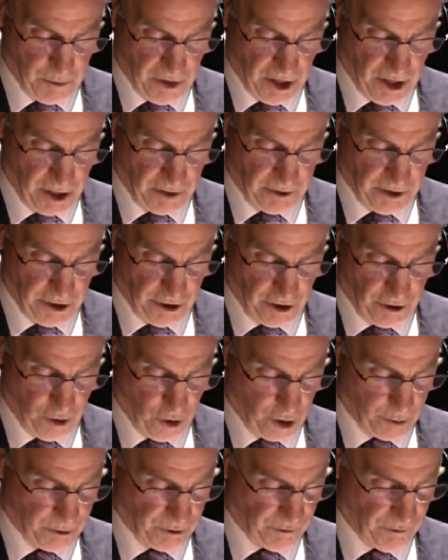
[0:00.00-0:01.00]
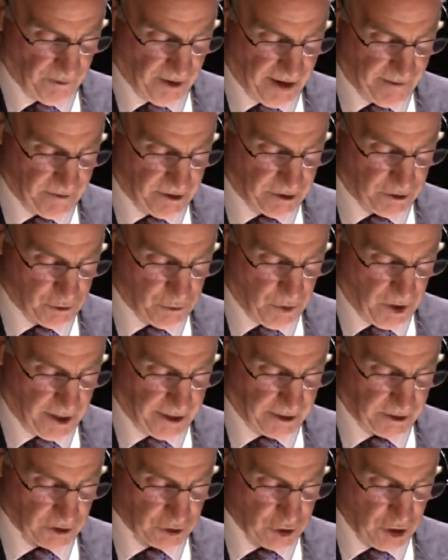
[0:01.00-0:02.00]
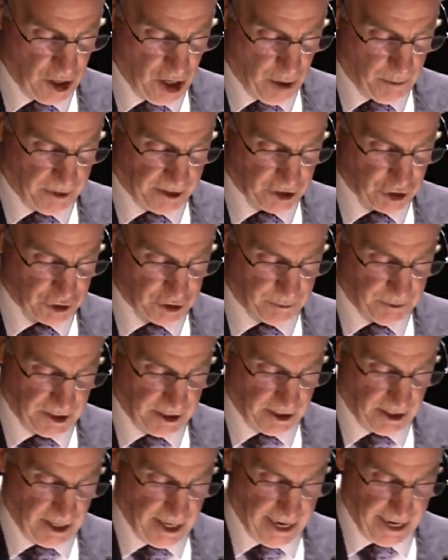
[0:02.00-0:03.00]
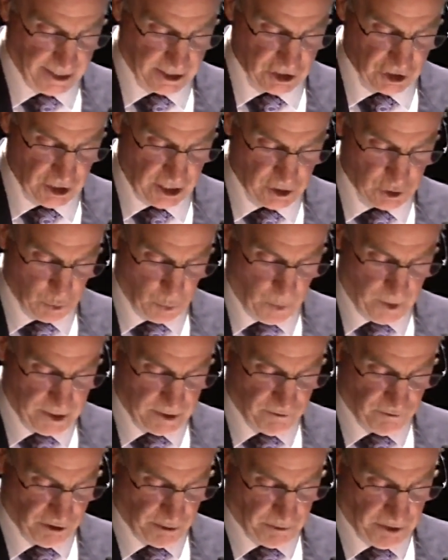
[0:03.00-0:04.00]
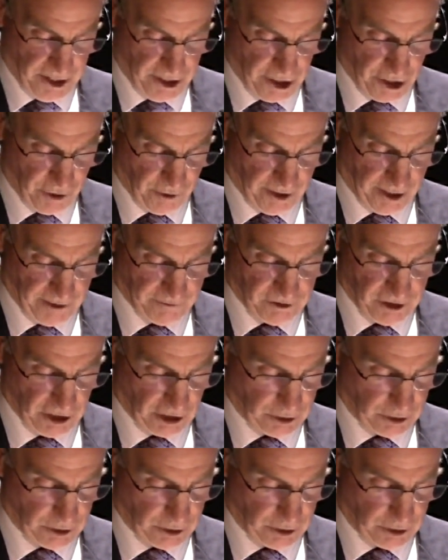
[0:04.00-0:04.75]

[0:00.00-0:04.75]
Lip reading: beyond their normal 500 miles by stripping excess weight from the aircraft,